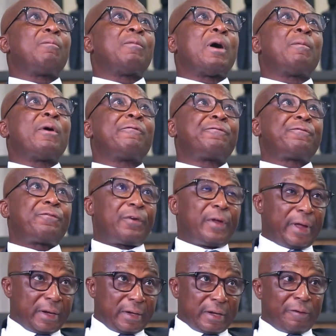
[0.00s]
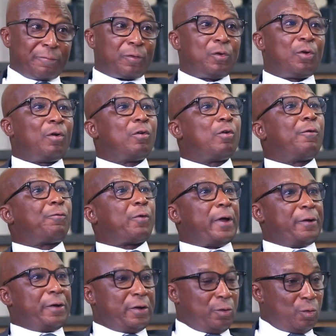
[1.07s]
I'm afraid if you don't go for
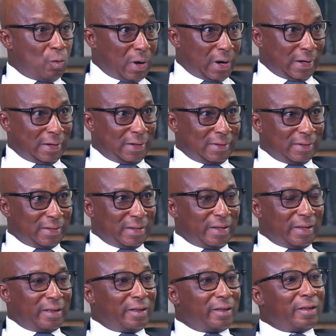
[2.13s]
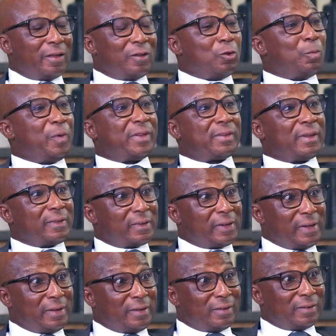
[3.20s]
a renewal, you'll be
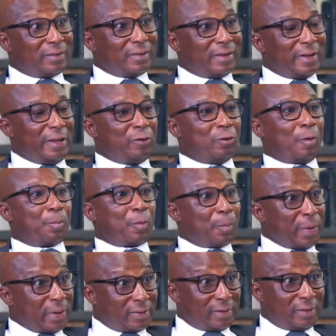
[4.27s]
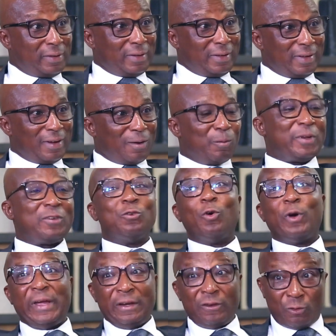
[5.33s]
sitting in your property with
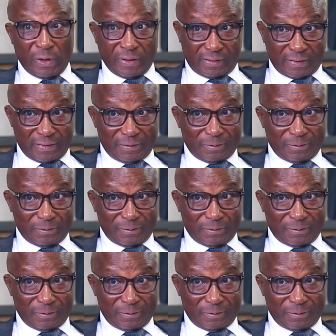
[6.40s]
no interest.